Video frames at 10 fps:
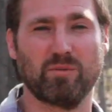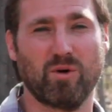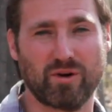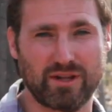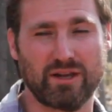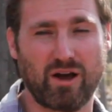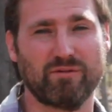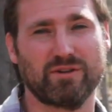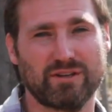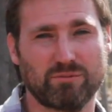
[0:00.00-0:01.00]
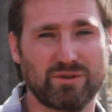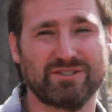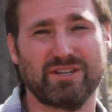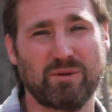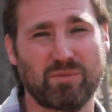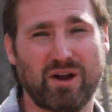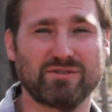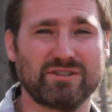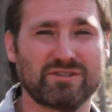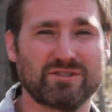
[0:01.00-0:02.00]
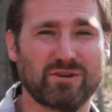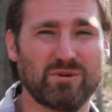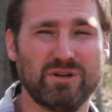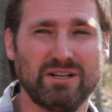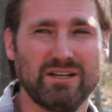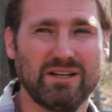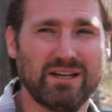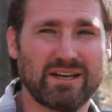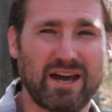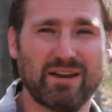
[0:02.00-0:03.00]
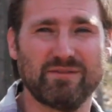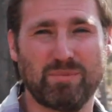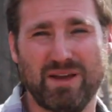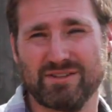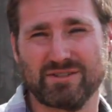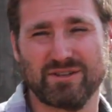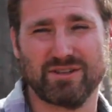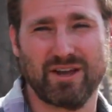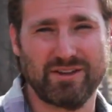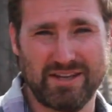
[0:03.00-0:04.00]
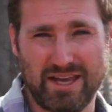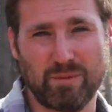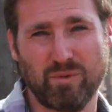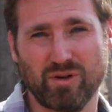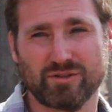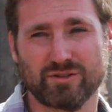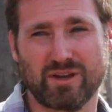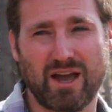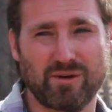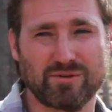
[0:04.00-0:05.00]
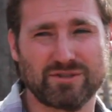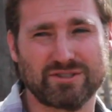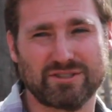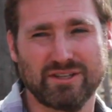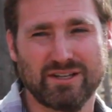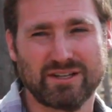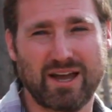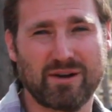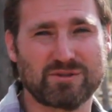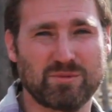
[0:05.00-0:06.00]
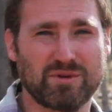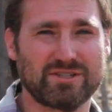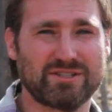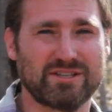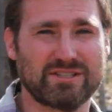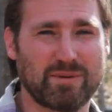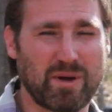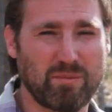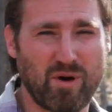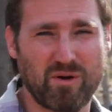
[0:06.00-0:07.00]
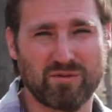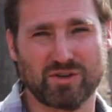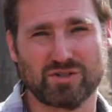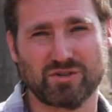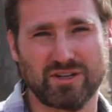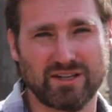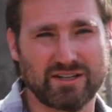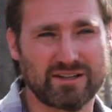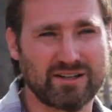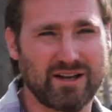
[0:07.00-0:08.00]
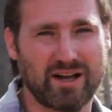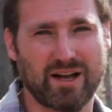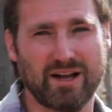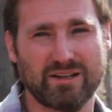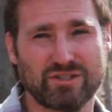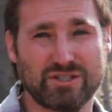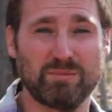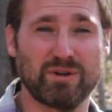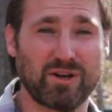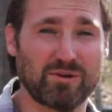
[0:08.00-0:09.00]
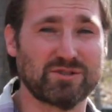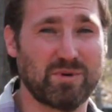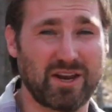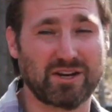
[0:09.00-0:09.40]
or more, they often can withstand browsing. So it kind of depends on, on the animal. So cows, cows the biggest thing is they might mow over a tree. Uh, sheep and goats might